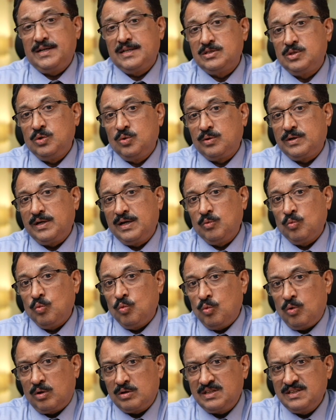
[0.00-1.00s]
us look at
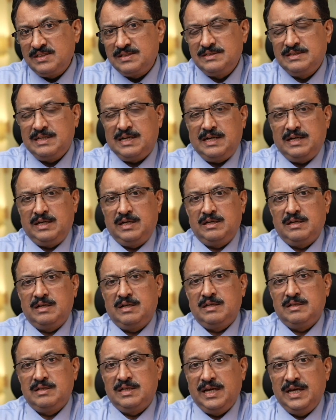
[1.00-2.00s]
what is that
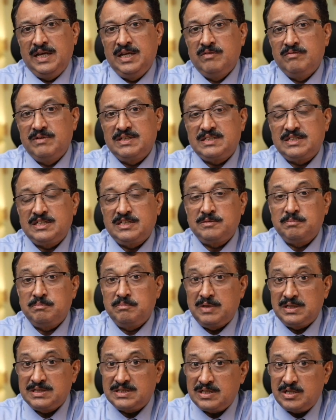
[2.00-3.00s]
the investors
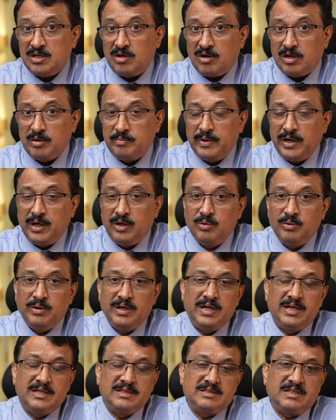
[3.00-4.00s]
must not be
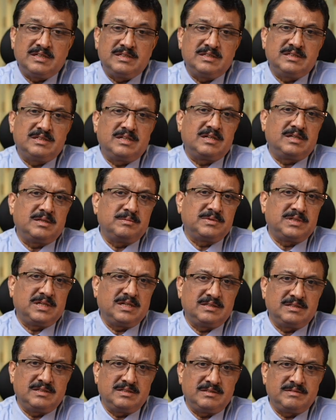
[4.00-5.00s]
doing in such a
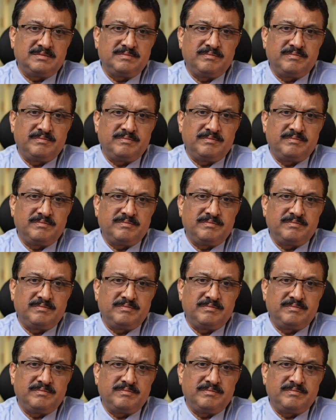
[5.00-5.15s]
circumstance